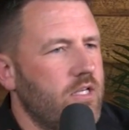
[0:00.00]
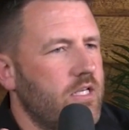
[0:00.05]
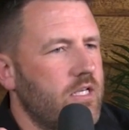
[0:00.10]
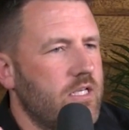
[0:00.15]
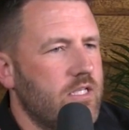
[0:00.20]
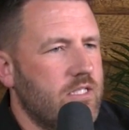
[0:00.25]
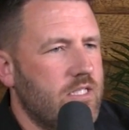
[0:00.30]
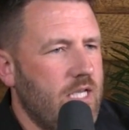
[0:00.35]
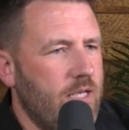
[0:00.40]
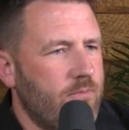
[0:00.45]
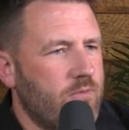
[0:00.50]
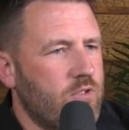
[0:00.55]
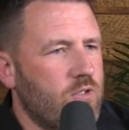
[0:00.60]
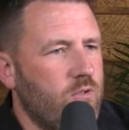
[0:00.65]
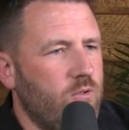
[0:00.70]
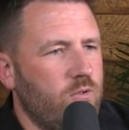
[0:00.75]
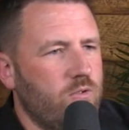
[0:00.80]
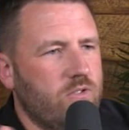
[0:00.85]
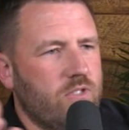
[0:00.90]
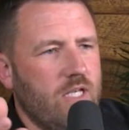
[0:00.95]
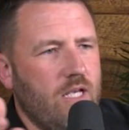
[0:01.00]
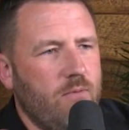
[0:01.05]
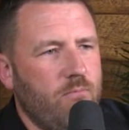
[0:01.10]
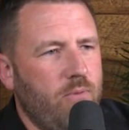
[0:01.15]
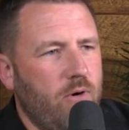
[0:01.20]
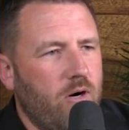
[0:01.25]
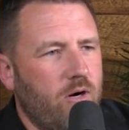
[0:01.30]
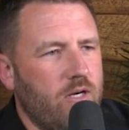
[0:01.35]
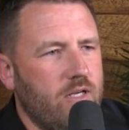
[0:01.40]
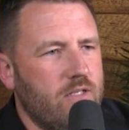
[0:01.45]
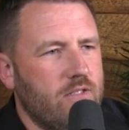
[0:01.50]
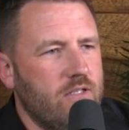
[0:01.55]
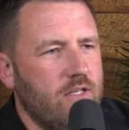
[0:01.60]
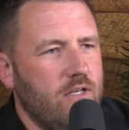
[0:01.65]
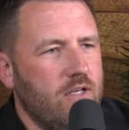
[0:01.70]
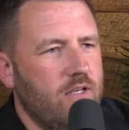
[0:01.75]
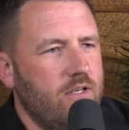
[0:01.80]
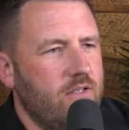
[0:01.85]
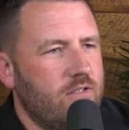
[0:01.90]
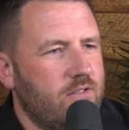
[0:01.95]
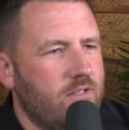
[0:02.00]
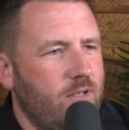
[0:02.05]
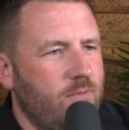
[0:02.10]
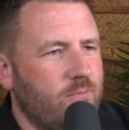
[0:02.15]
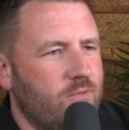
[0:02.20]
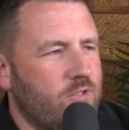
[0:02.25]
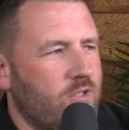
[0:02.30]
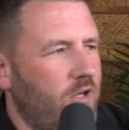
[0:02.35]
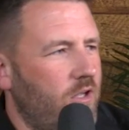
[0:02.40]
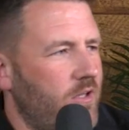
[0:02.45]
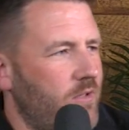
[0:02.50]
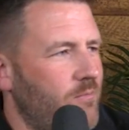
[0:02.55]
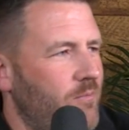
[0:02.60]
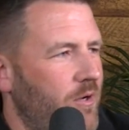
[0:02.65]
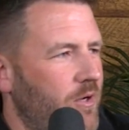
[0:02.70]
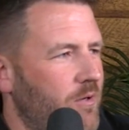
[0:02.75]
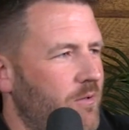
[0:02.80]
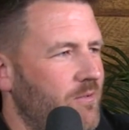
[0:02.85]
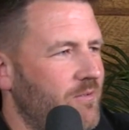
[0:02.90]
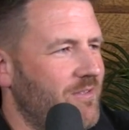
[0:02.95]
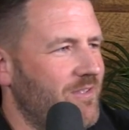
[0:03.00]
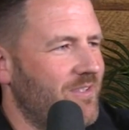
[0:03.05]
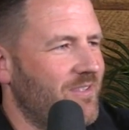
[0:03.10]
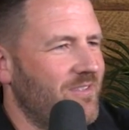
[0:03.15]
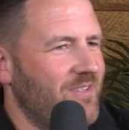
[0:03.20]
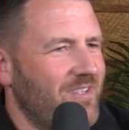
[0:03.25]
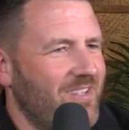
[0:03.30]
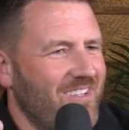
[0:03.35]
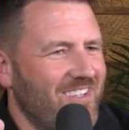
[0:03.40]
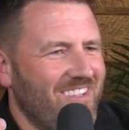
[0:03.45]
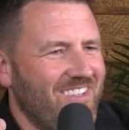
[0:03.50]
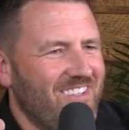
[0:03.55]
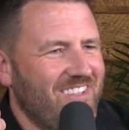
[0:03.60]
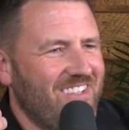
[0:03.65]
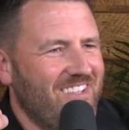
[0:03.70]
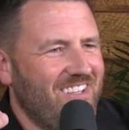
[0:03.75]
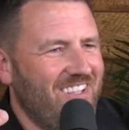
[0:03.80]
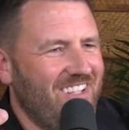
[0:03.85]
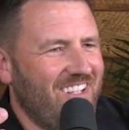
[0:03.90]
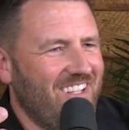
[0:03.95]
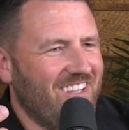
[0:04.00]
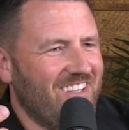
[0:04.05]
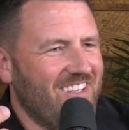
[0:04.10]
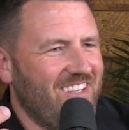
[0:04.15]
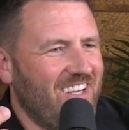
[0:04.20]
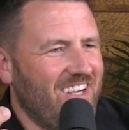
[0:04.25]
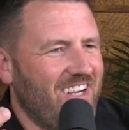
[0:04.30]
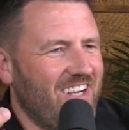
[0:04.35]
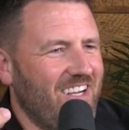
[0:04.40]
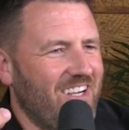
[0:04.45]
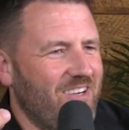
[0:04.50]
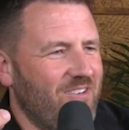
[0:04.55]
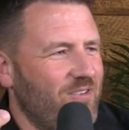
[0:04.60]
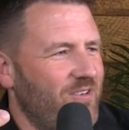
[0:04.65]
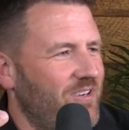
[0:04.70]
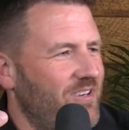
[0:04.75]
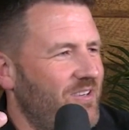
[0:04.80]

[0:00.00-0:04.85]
same schools, same parties, same skull and bones, and mm-hmm. and uh, bones and